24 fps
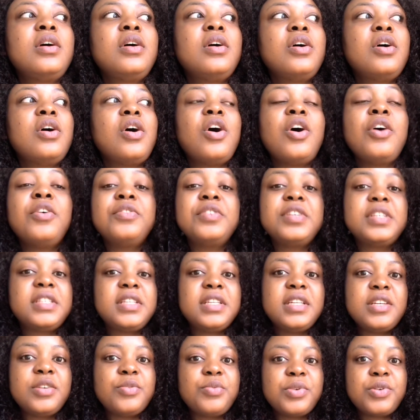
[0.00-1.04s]

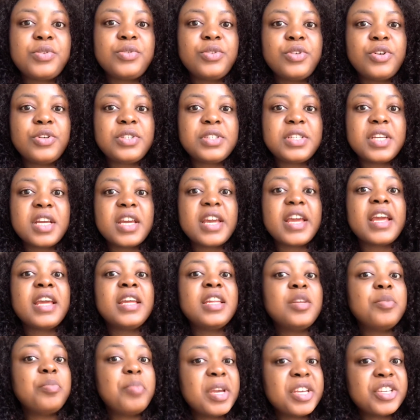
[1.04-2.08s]
Obviously, we could not take
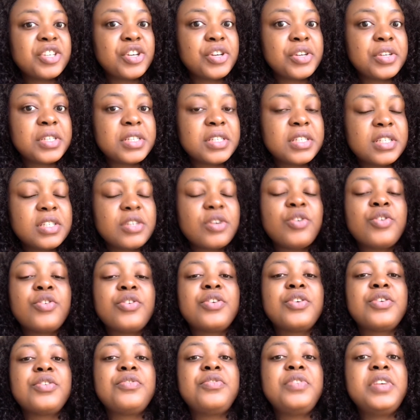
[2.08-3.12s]
any pictures or
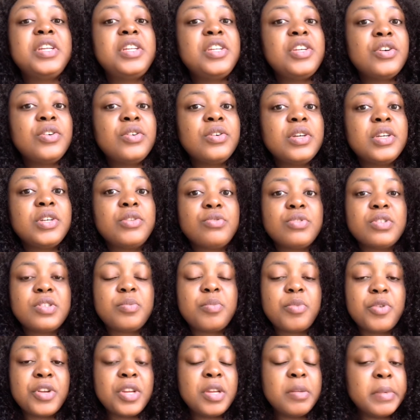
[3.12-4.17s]
video. It was
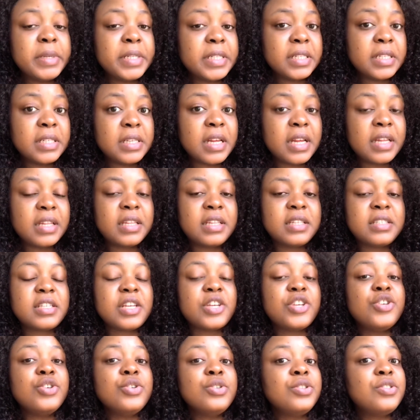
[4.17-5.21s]
prohibited and there's a
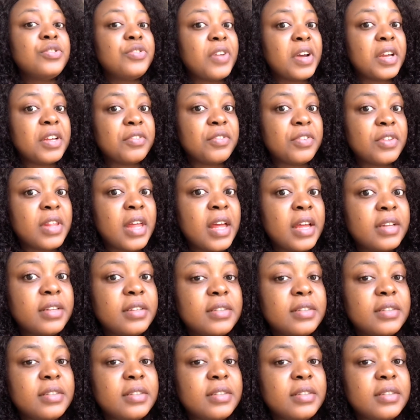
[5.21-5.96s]
huge fine for that.